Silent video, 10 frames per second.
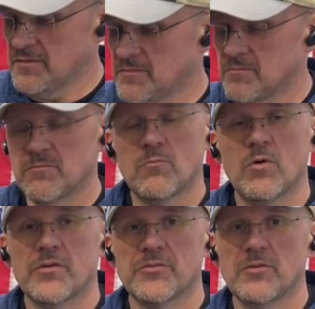a
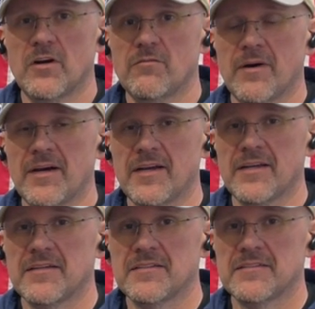walkthrough of
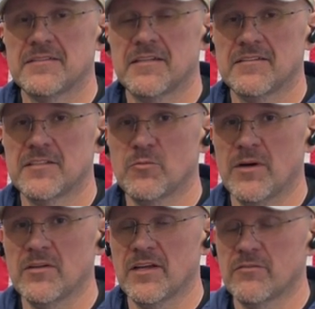my Tennessee
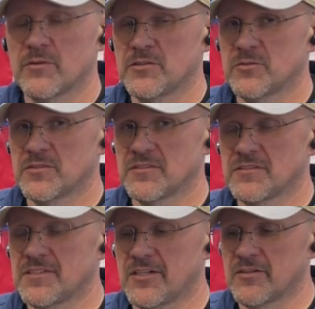Wildlife
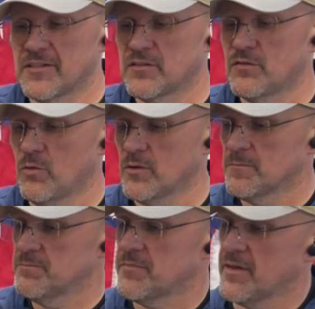Resources TRX4.